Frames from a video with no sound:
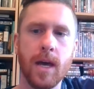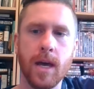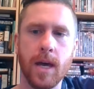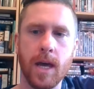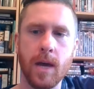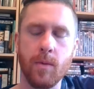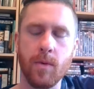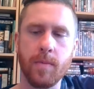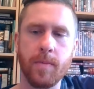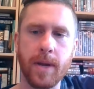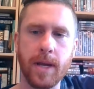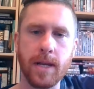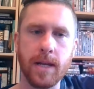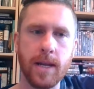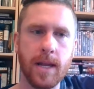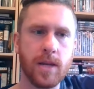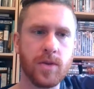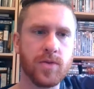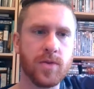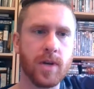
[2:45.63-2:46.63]
It would be
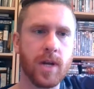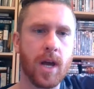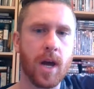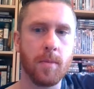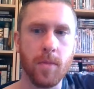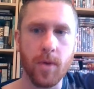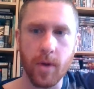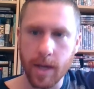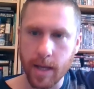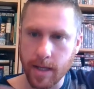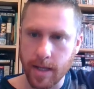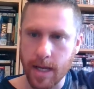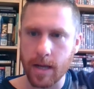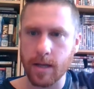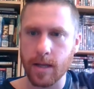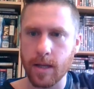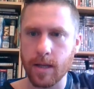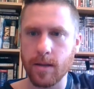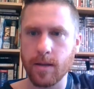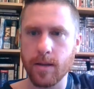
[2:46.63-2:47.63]
literally, I'm looking
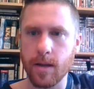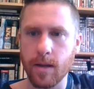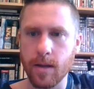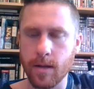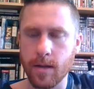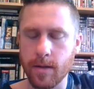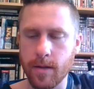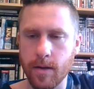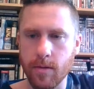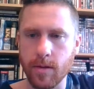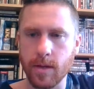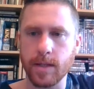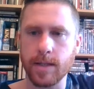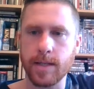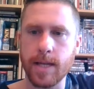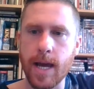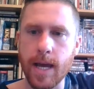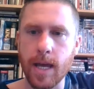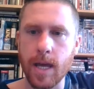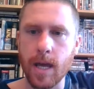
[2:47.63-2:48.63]
down there at the
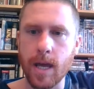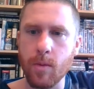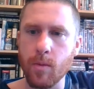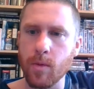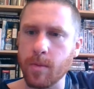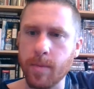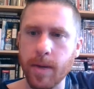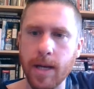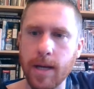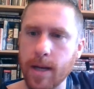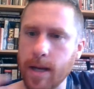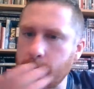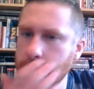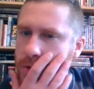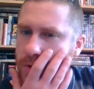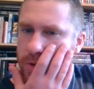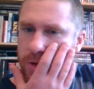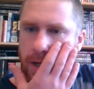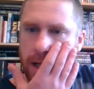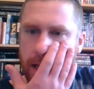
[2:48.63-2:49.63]
date, it would be
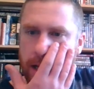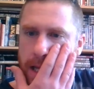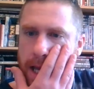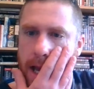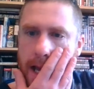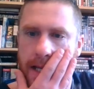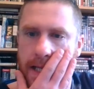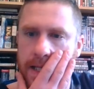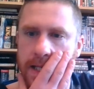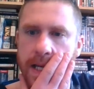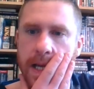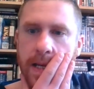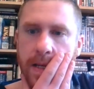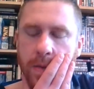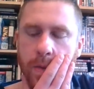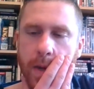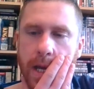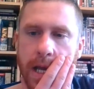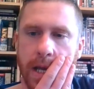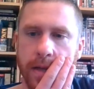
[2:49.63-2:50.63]
literally, yeah,
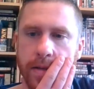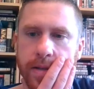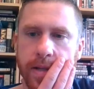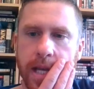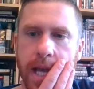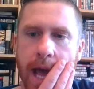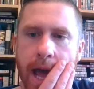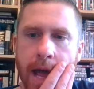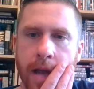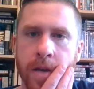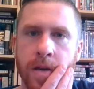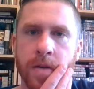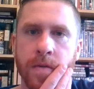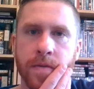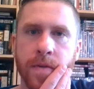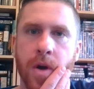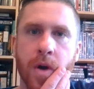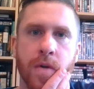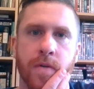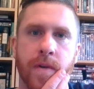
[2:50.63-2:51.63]
6 weeks, the end of
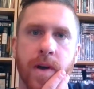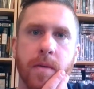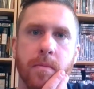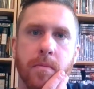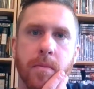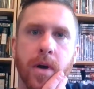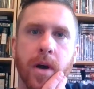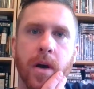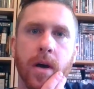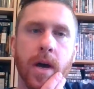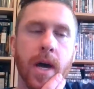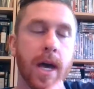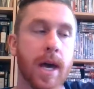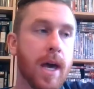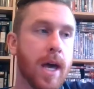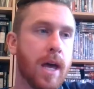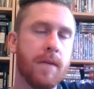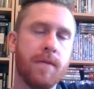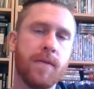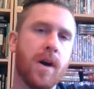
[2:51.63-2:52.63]
November,
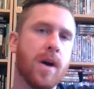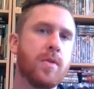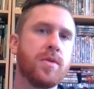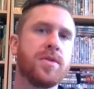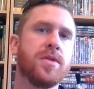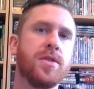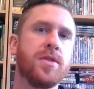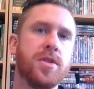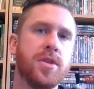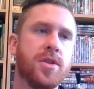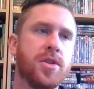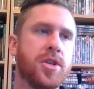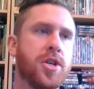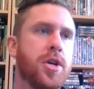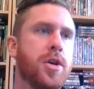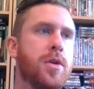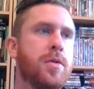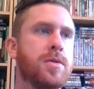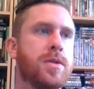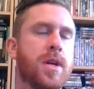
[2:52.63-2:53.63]
if I was to just
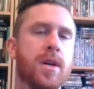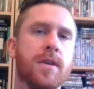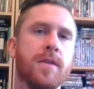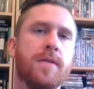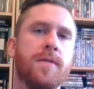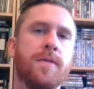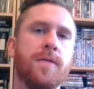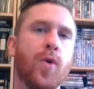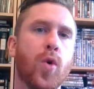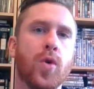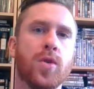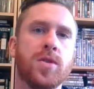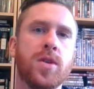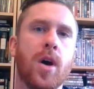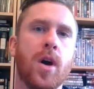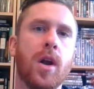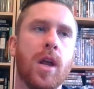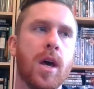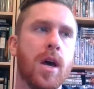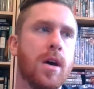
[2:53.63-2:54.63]
choose like a
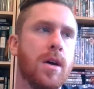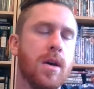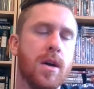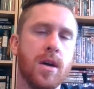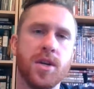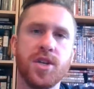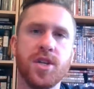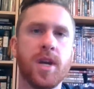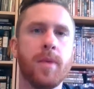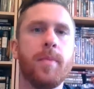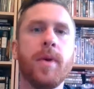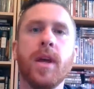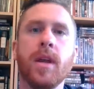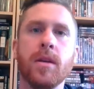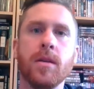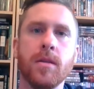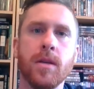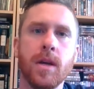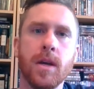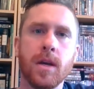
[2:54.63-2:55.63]
$4
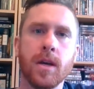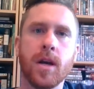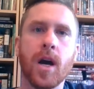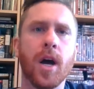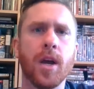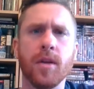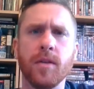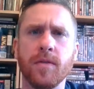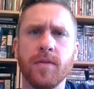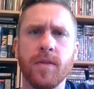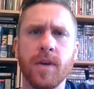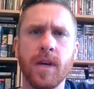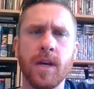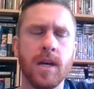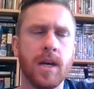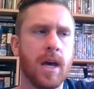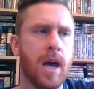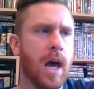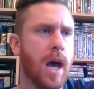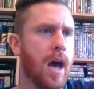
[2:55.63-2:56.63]
shipping kind of
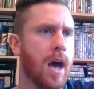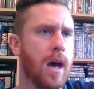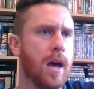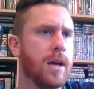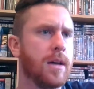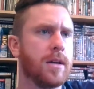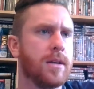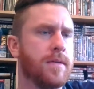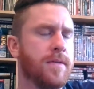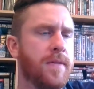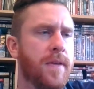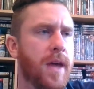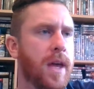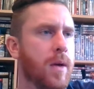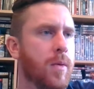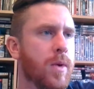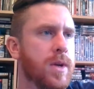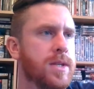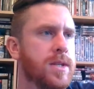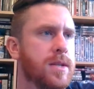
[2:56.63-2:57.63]

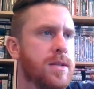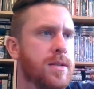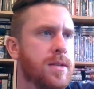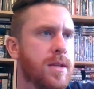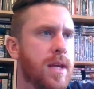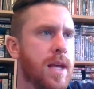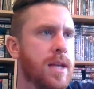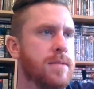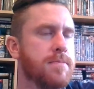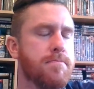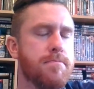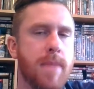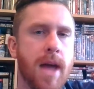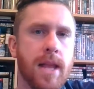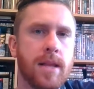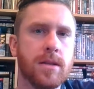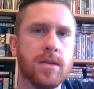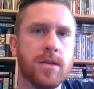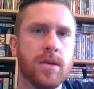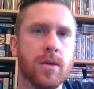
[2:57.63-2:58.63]
thing, which is
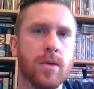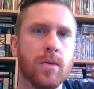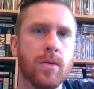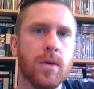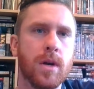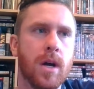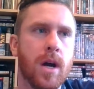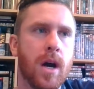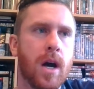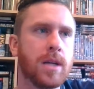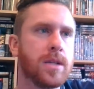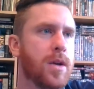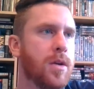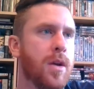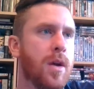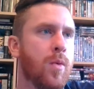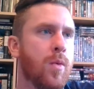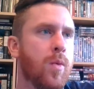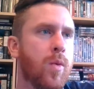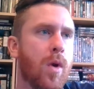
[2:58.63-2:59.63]
mental. I don't
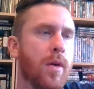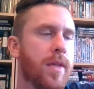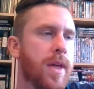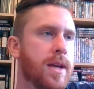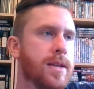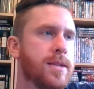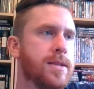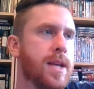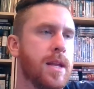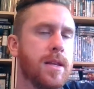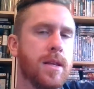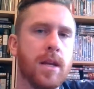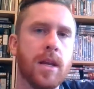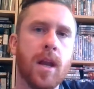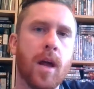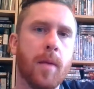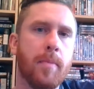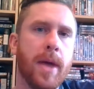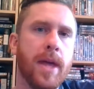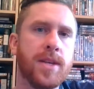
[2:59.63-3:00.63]
know what they're sending it,
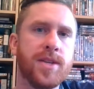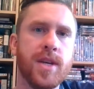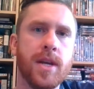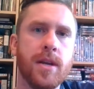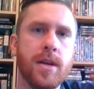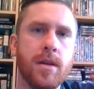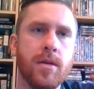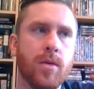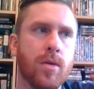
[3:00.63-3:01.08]
like pigeon